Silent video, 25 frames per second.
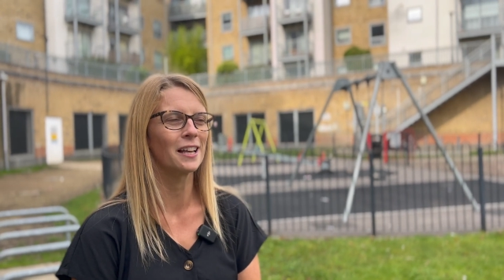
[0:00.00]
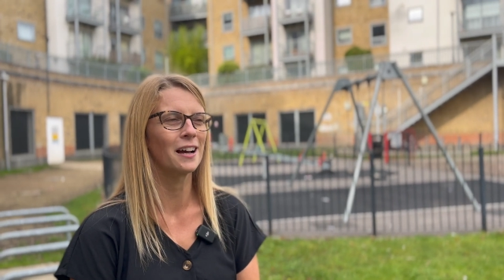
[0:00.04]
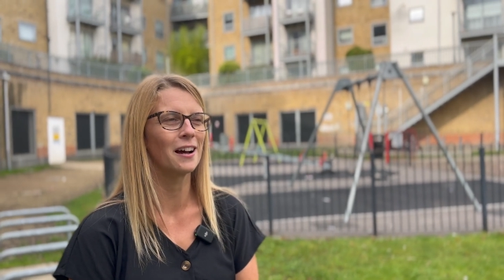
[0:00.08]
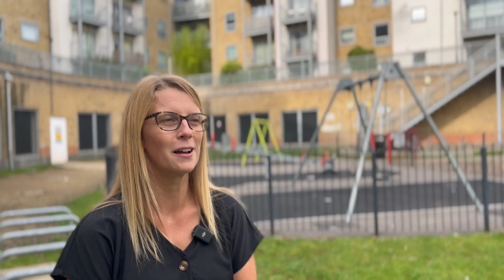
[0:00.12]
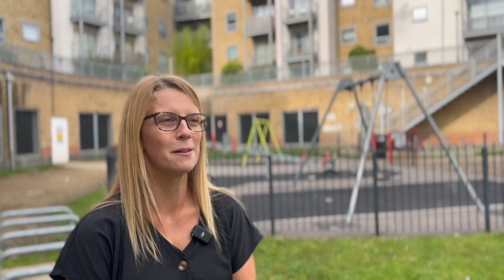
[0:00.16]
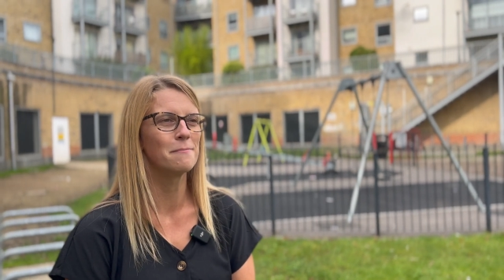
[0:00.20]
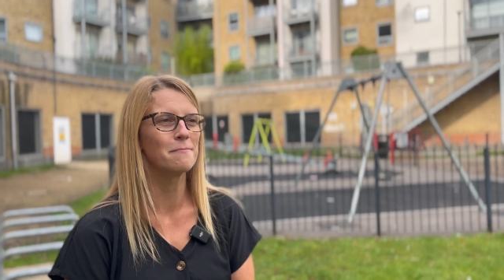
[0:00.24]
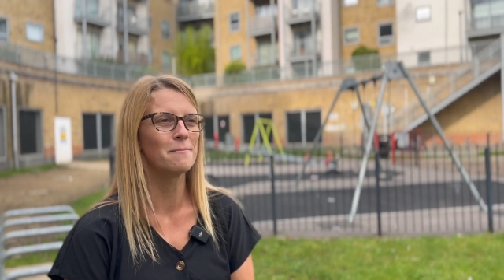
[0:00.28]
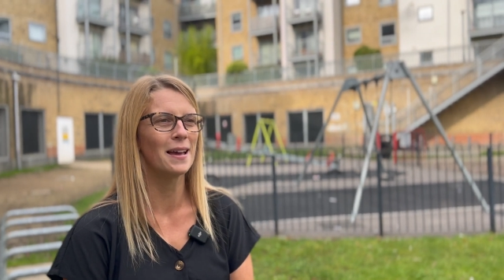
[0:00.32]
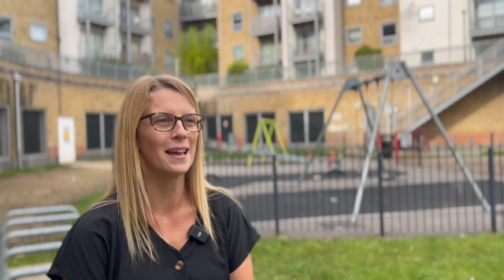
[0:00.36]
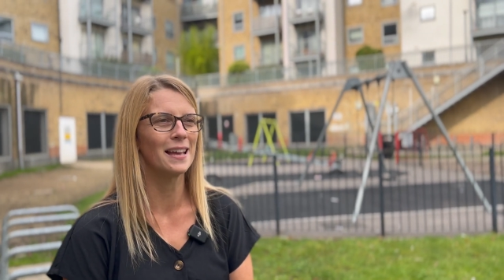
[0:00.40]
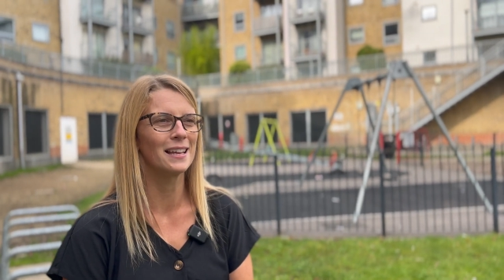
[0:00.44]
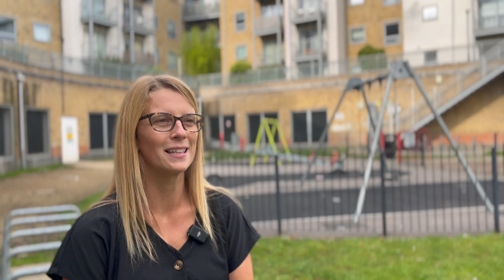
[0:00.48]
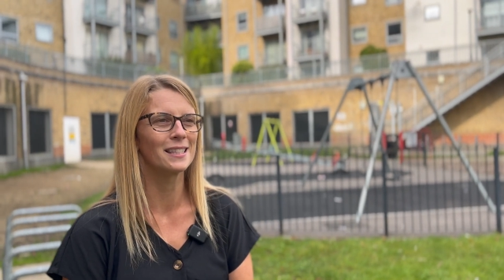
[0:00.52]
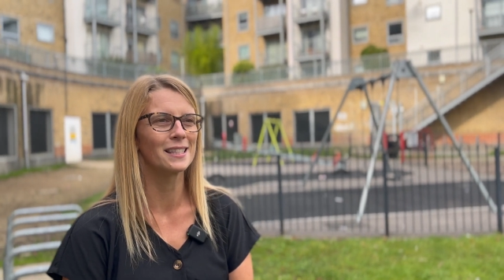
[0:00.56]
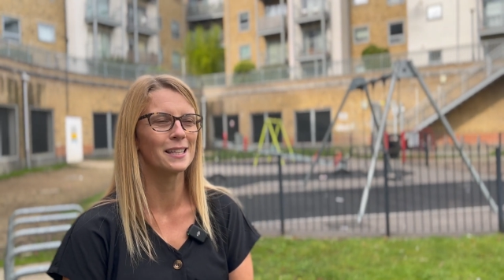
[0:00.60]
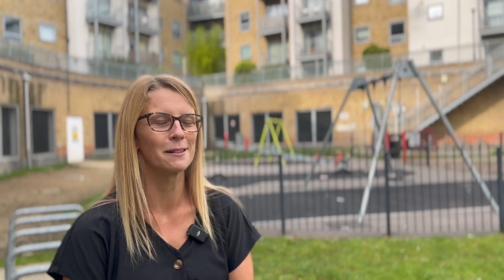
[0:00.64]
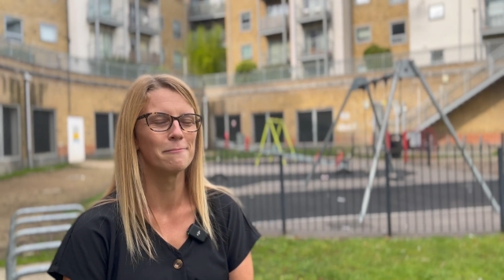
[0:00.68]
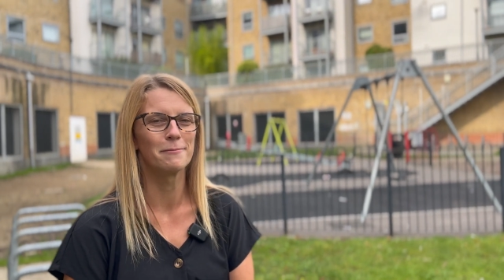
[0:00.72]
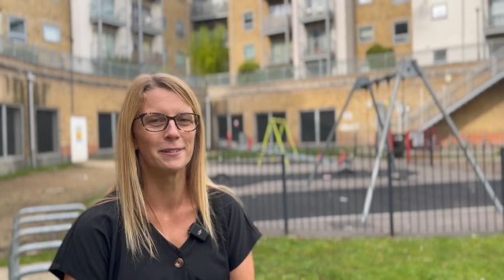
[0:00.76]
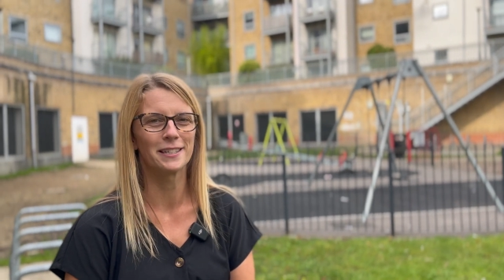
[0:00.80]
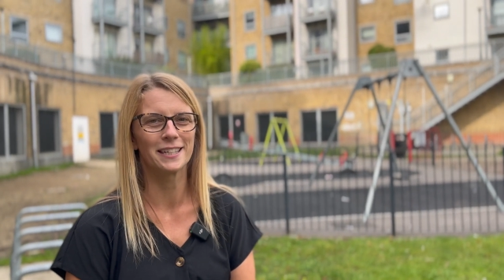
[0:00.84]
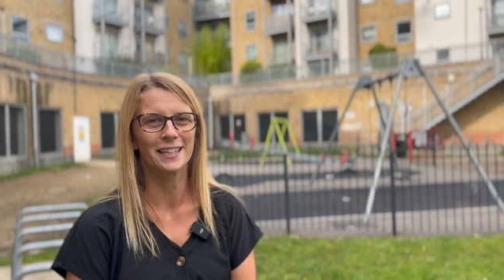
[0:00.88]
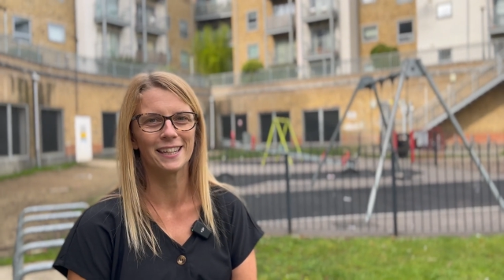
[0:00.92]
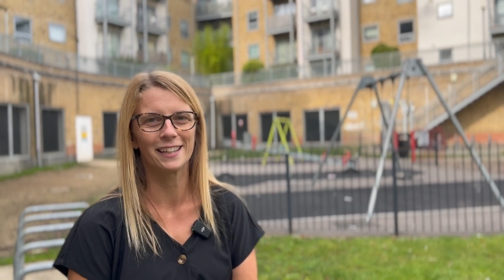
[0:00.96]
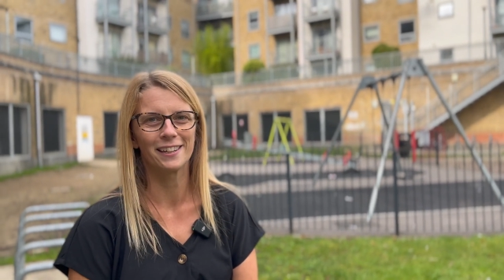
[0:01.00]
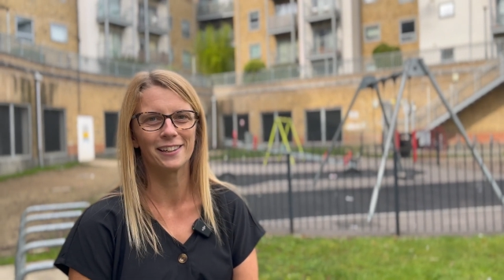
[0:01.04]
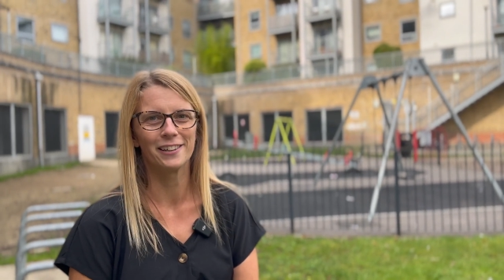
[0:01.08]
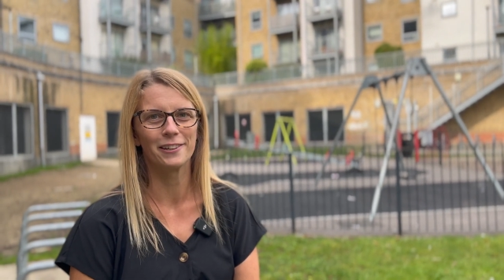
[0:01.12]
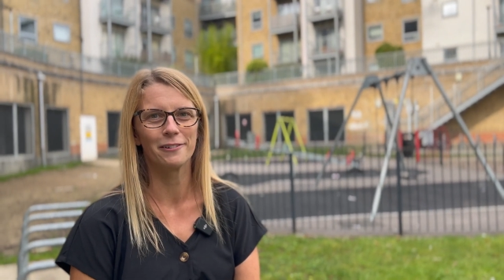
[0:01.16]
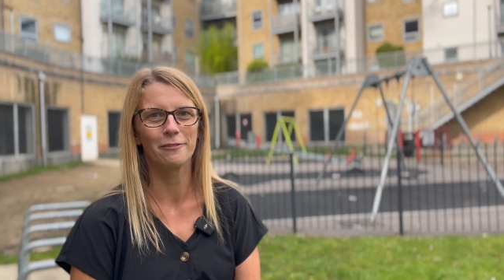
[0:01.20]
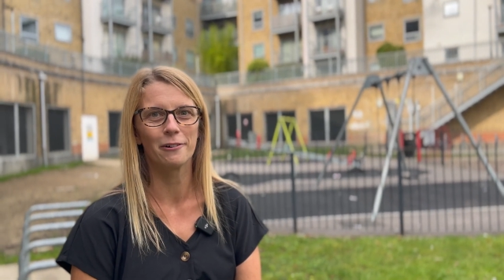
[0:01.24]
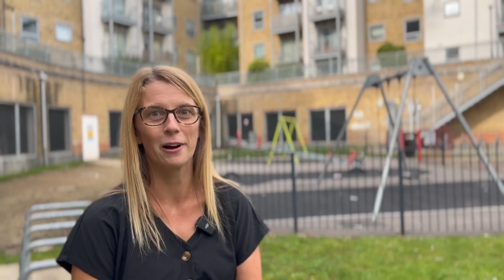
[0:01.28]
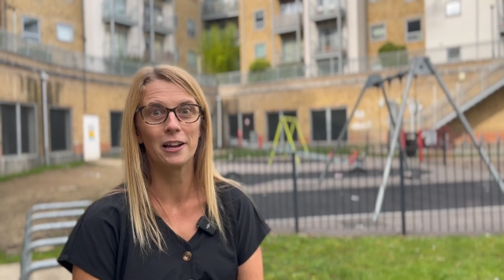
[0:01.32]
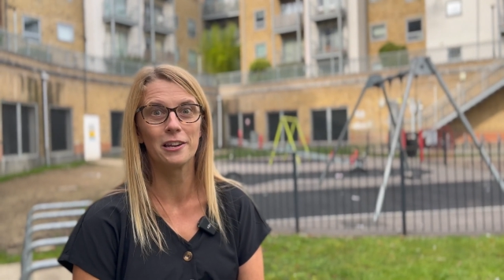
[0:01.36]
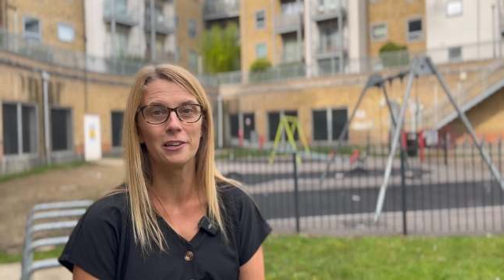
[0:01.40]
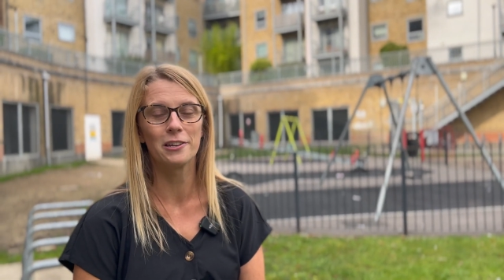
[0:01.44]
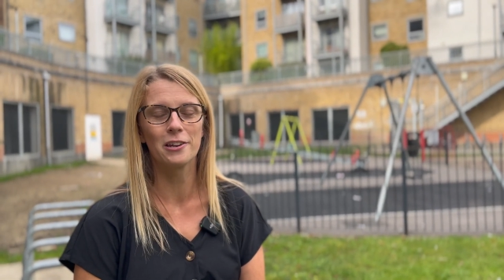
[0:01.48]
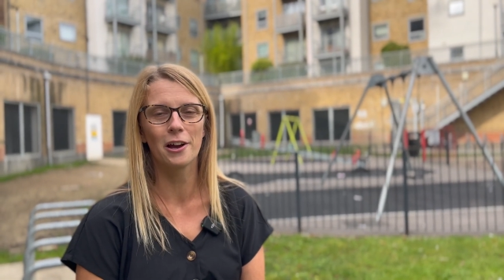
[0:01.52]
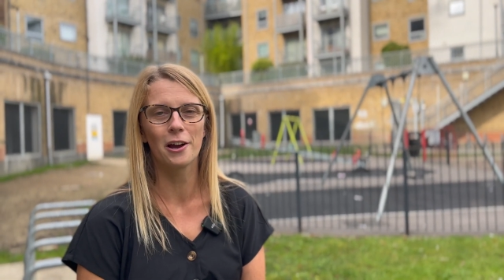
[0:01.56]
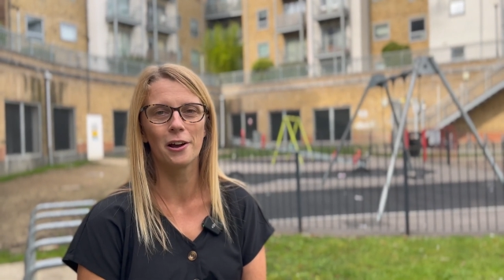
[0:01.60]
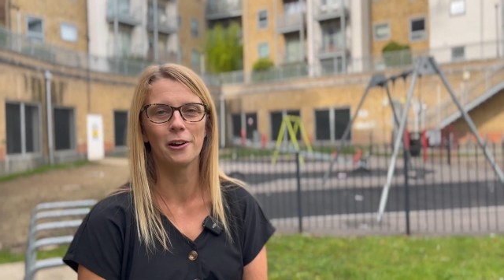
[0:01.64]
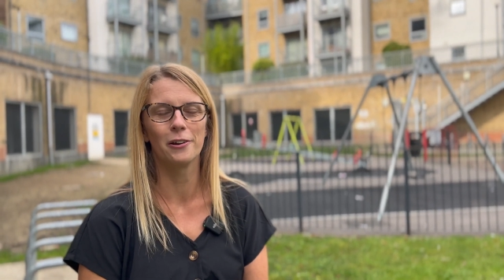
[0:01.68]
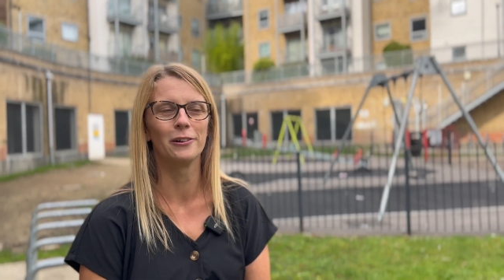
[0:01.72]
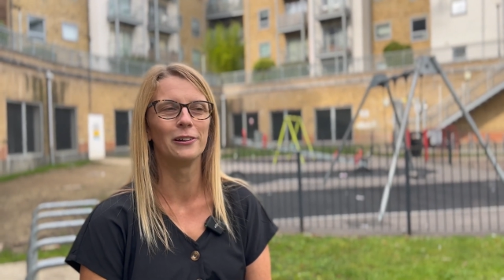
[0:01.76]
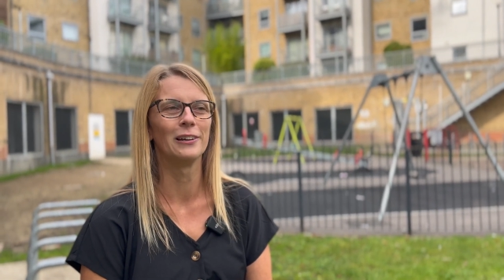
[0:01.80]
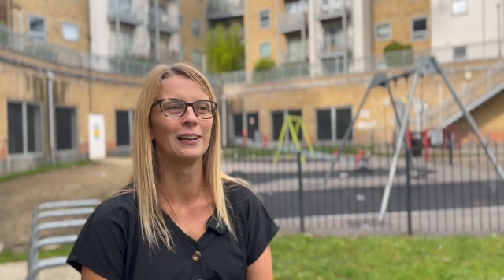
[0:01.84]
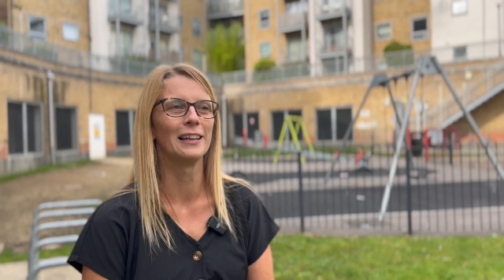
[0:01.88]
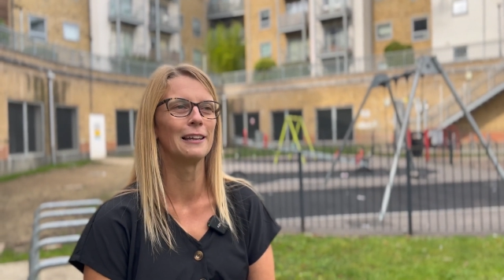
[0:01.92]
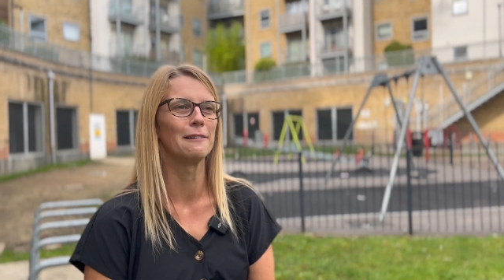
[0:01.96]
I met somebody who I
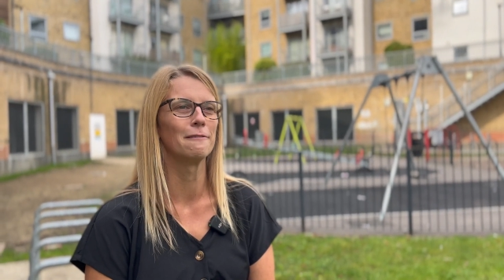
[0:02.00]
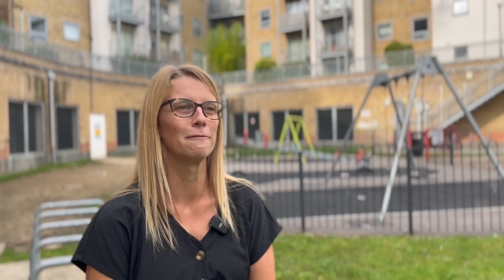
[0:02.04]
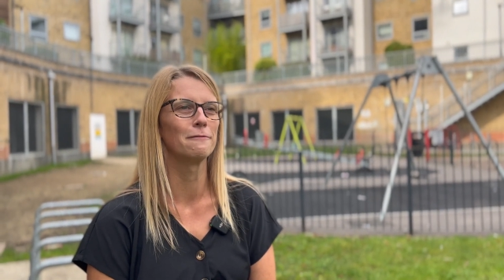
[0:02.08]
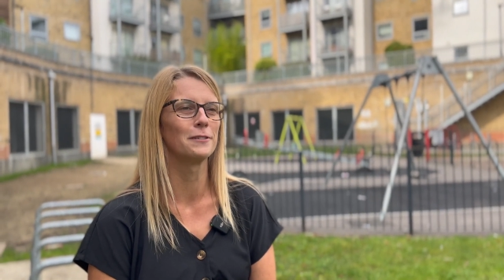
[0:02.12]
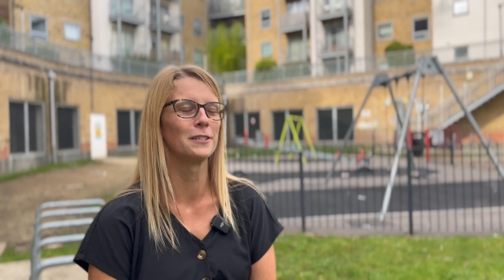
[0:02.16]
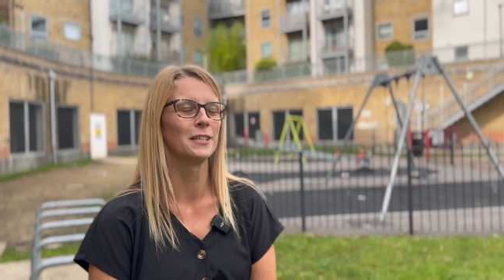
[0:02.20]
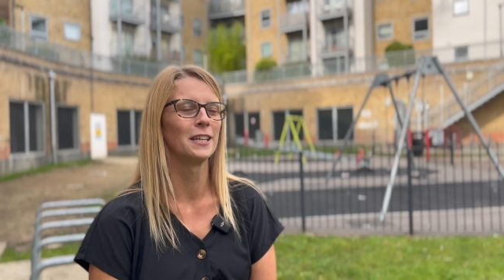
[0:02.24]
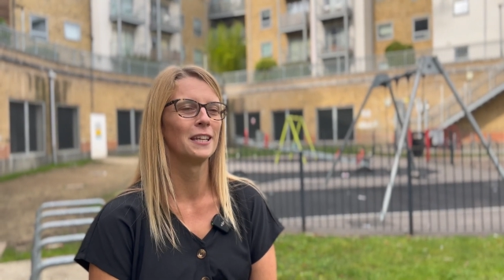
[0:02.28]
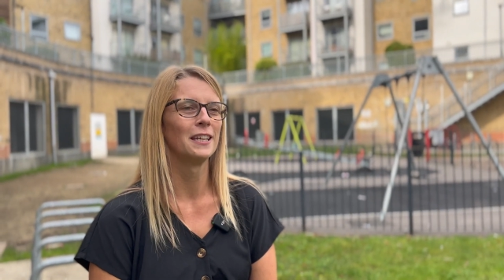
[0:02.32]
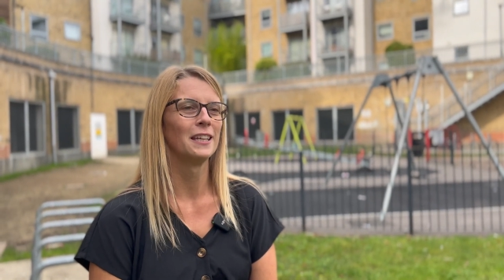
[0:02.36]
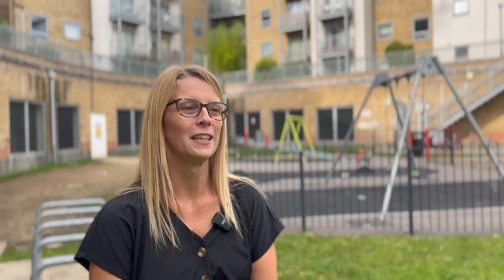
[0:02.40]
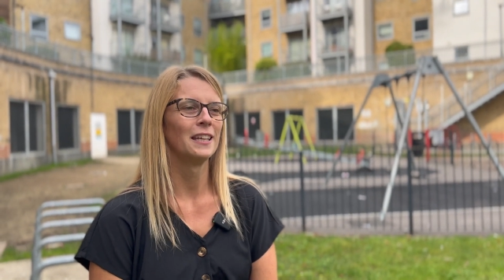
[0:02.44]
know lived